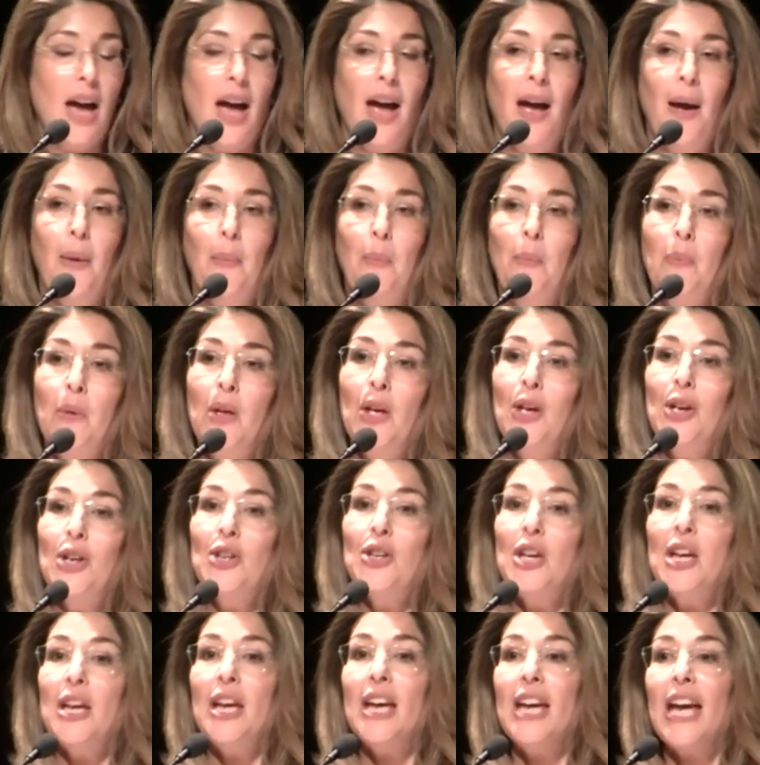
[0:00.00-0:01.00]

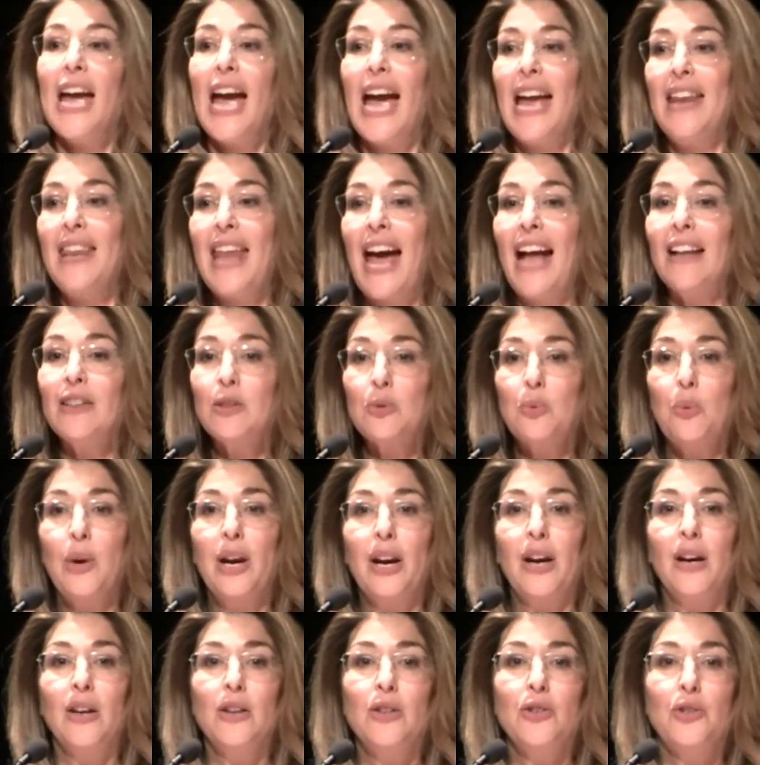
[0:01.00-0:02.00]
And that's
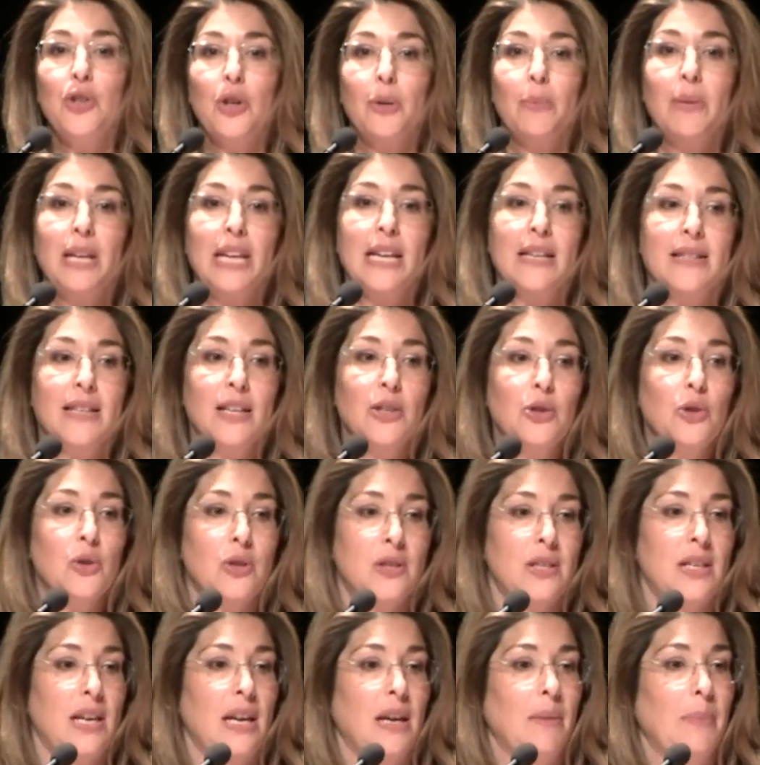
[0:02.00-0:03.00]
where Germany is
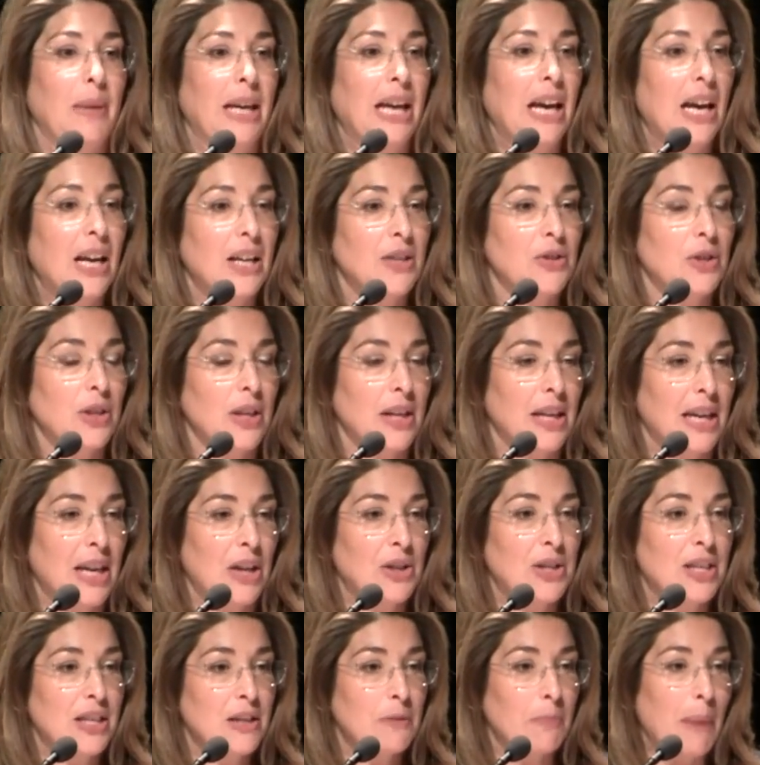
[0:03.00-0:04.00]
interesting, because
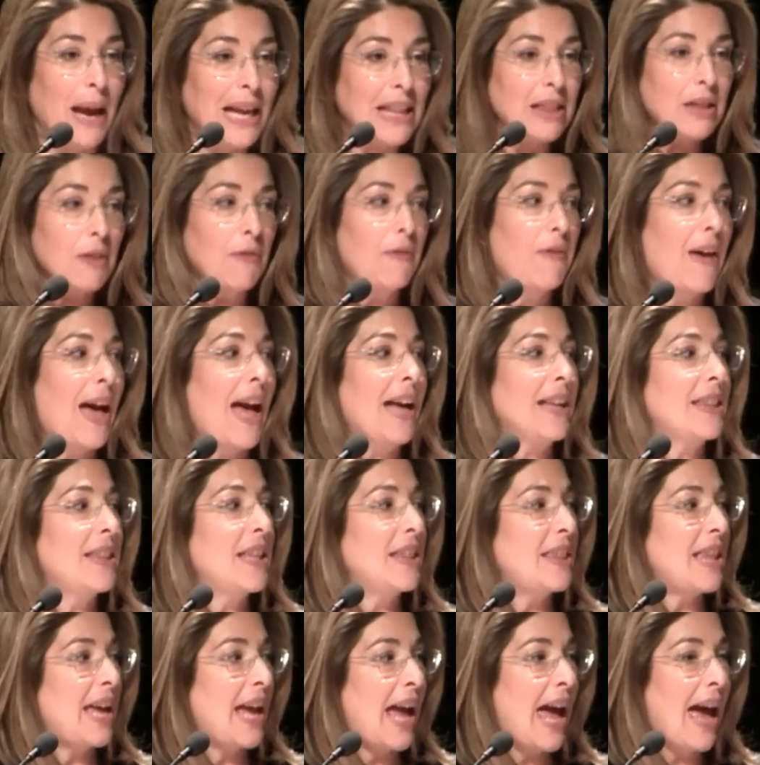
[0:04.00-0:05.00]
despite the fact
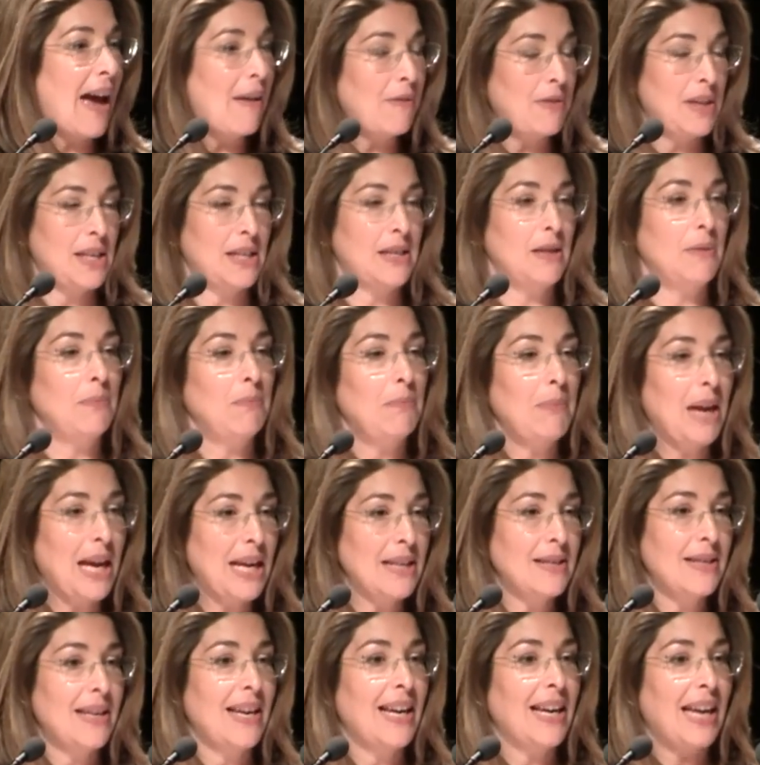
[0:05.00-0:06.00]
that they have this
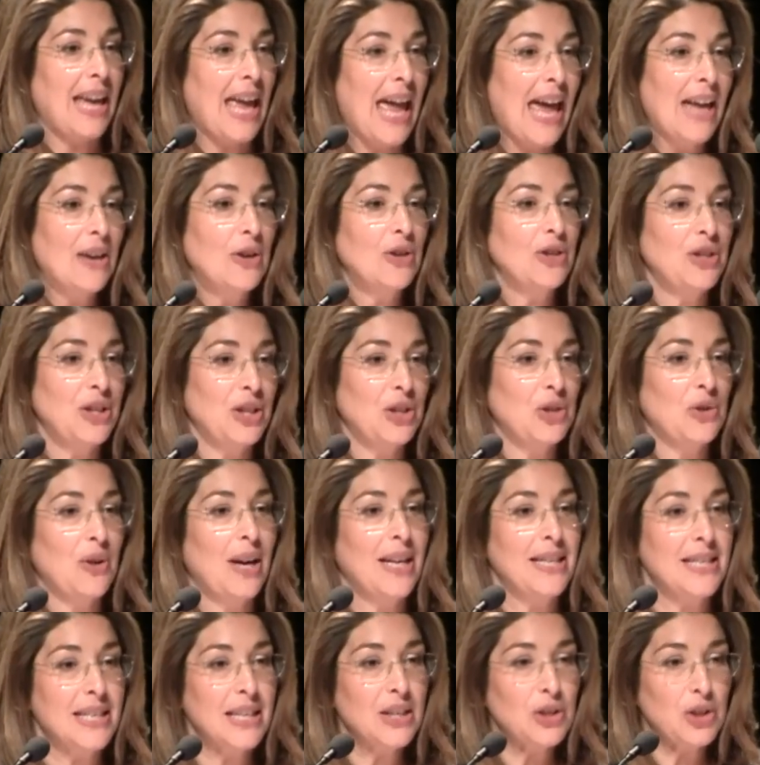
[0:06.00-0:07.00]
amazing energy
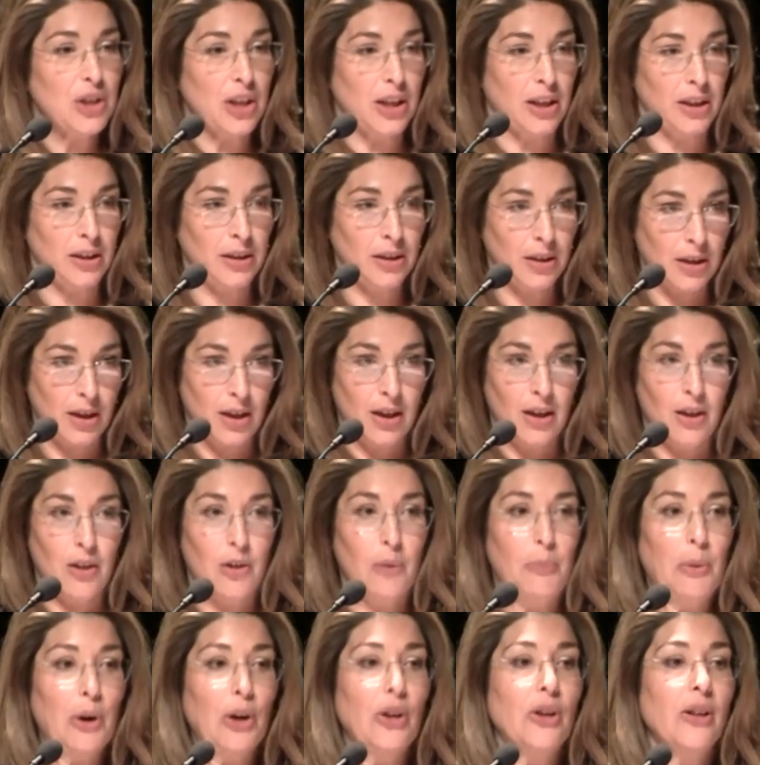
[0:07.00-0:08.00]
transition,
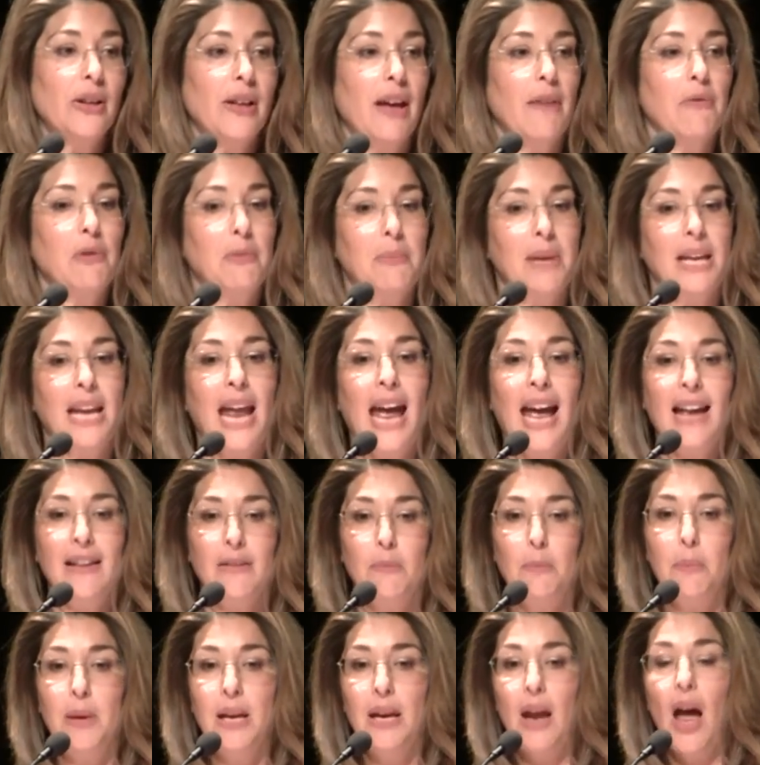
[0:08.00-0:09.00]
the Merkel government
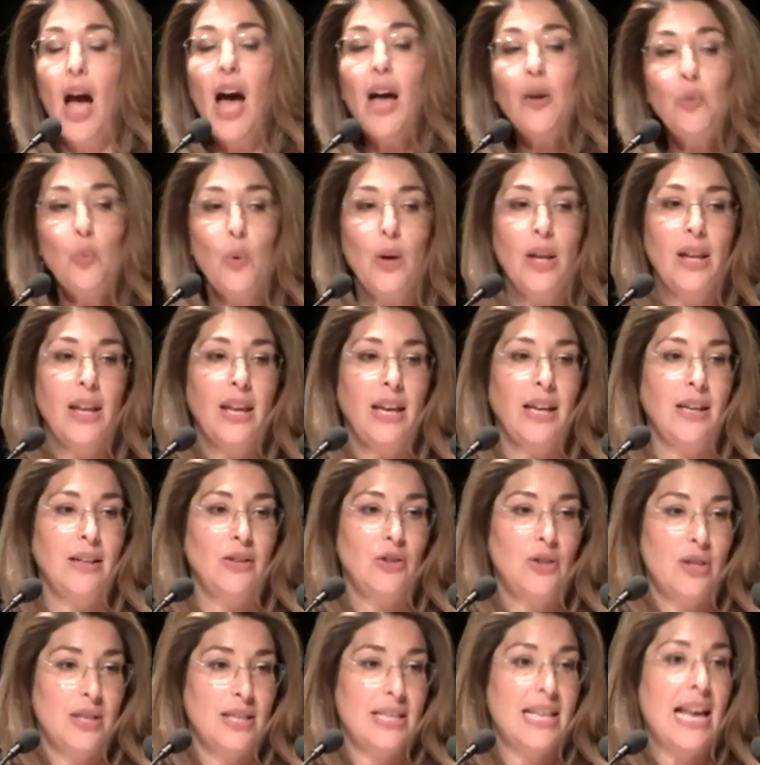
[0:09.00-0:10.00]
has been
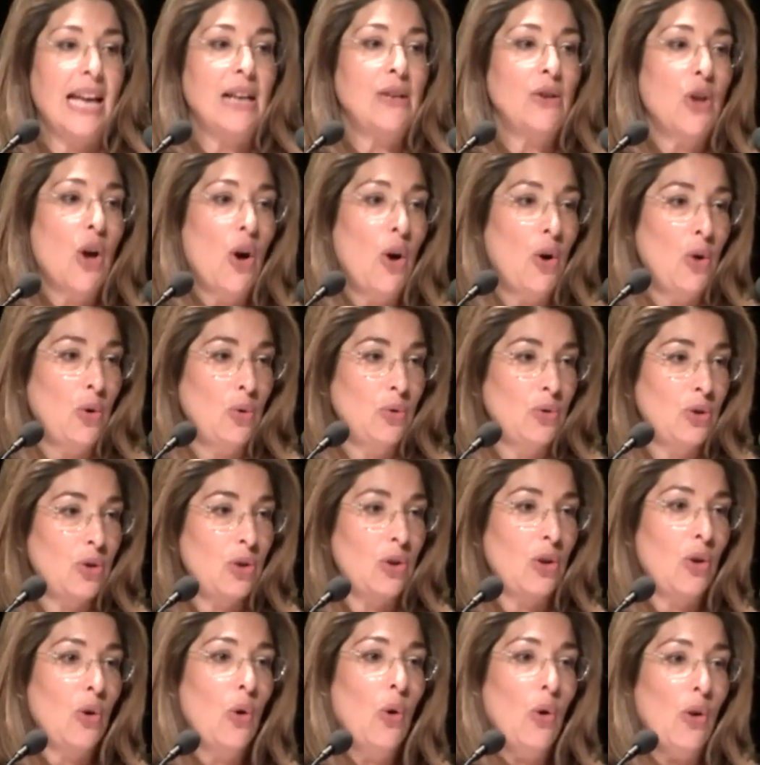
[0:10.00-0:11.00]
unwilling to say no
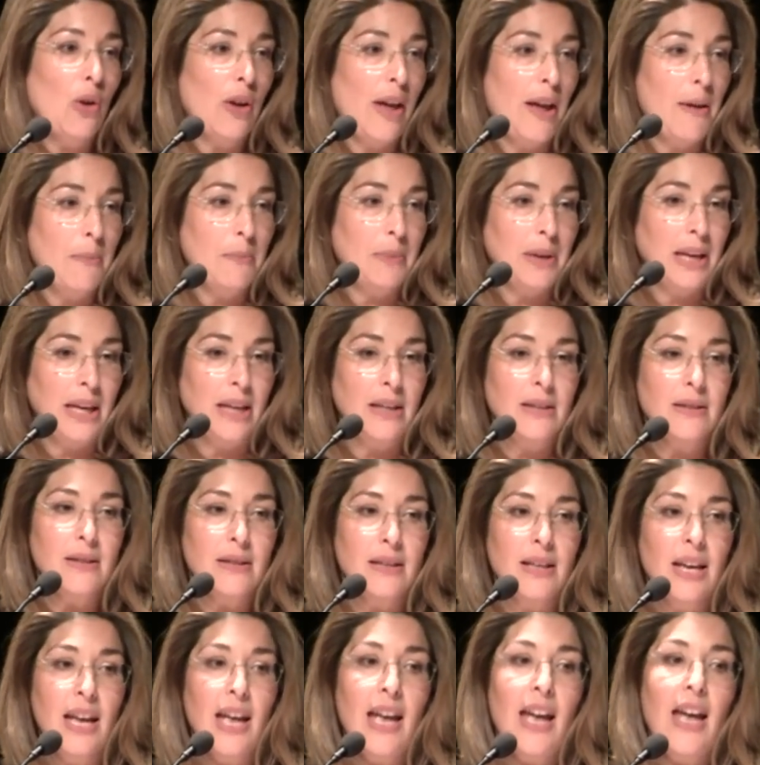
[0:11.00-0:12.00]
to the coal
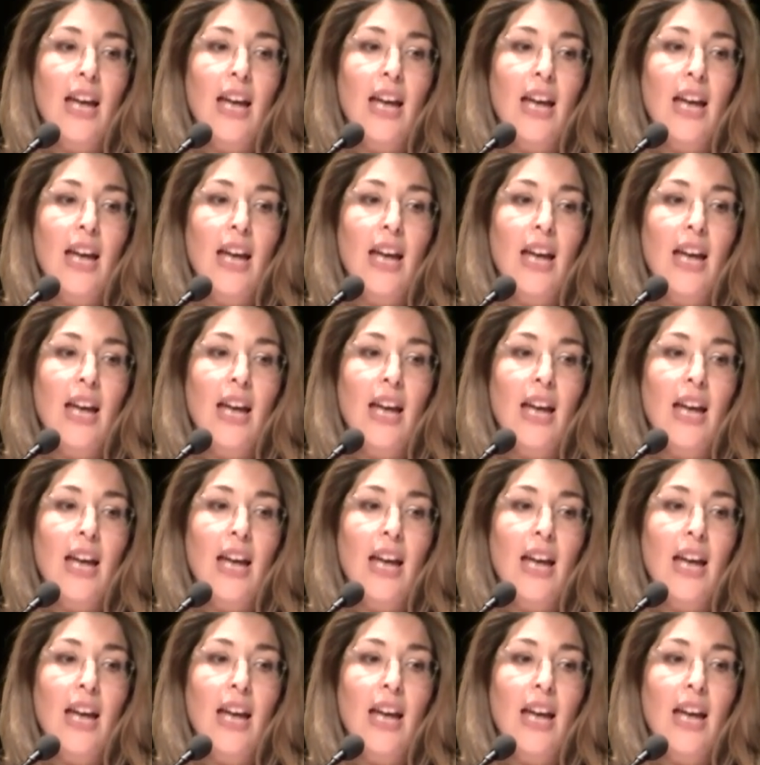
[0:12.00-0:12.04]
companies.